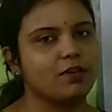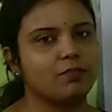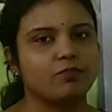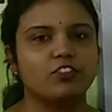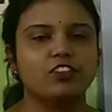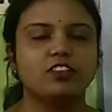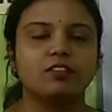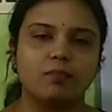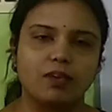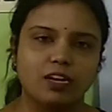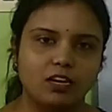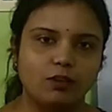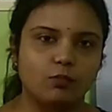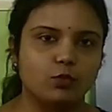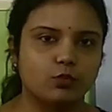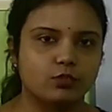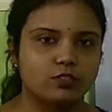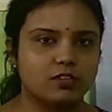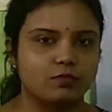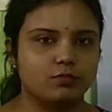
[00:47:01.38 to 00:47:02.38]
up with many
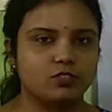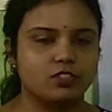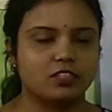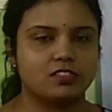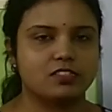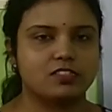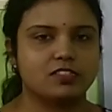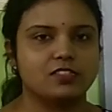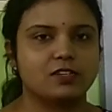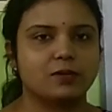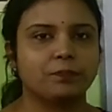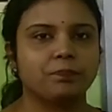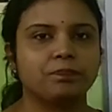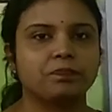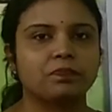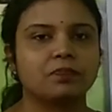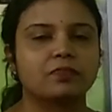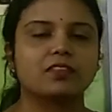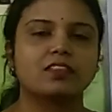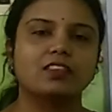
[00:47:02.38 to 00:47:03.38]
more subjects.
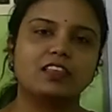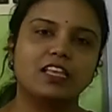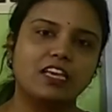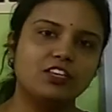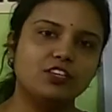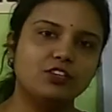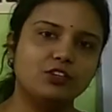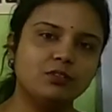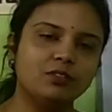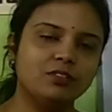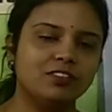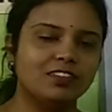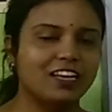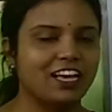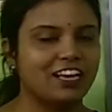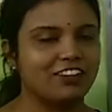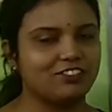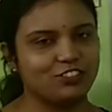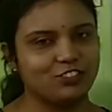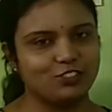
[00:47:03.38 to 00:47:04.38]
Thank you.
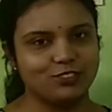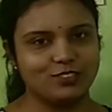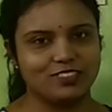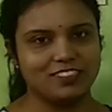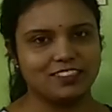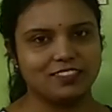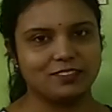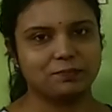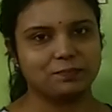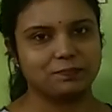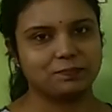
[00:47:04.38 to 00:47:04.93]
Have a good day.